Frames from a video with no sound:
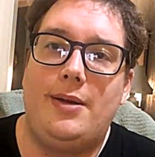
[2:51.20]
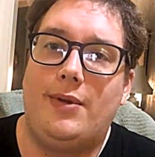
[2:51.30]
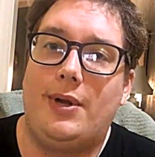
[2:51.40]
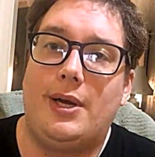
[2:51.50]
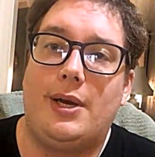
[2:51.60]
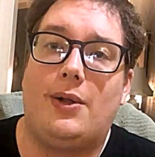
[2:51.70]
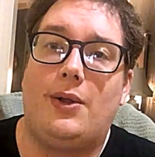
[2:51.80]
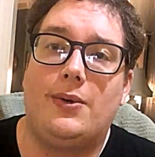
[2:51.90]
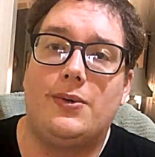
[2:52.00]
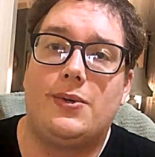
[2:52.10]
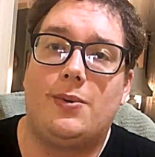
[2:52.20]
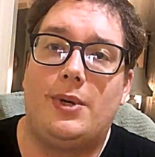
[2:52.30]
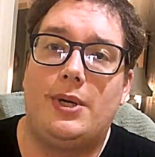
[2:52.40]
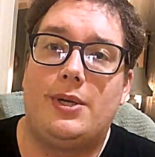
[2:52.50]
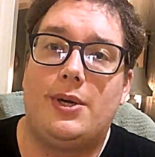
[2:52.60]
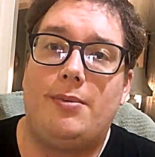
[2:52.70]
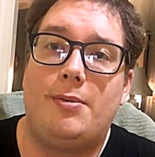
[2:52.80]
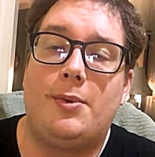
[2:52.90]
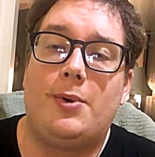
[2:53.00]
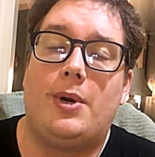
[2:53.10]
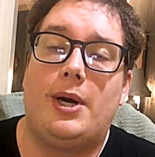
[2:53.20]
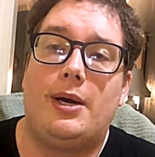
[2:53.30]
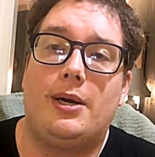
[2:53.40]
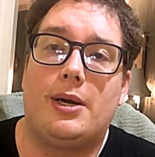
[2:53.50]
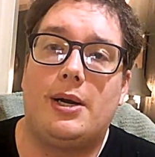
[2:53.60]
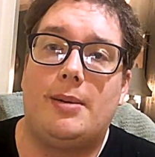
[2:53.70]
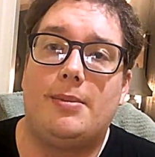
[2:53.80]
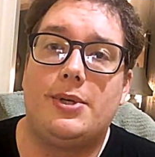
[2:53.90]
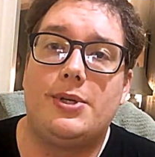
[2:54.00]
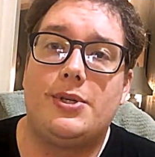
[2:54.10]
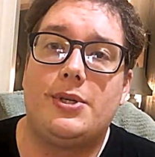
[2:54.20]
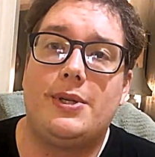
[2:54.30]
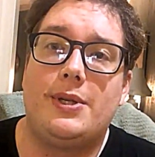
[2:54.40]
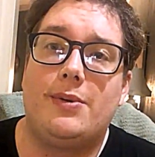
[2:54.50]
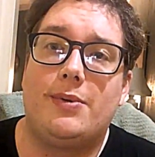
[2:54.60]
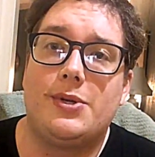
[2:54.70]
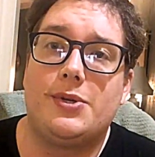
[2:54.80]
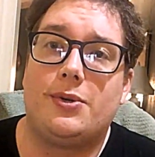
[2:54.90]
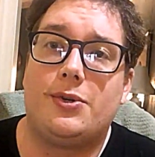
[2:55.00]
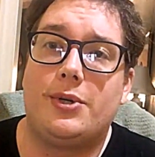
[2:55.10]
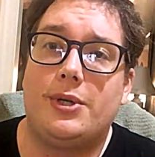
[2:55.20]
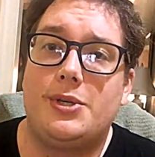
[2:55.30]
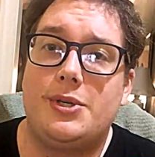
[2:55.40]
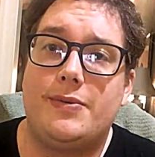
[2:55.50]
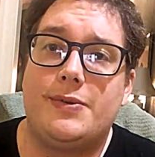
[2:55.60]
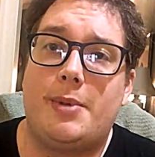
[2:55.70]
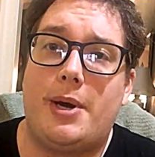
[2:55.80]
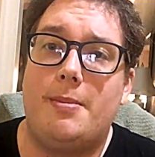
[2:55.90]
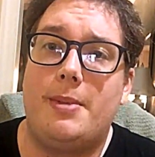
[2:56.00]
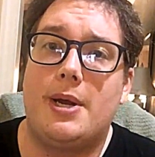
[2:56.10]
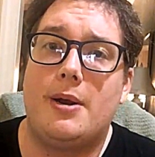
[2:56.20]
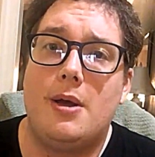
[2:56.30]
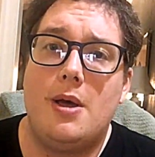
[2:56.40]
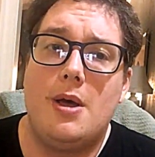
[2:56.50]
even get close to what Tobey Maguire accomplished in the original trilogy of Spider-Man.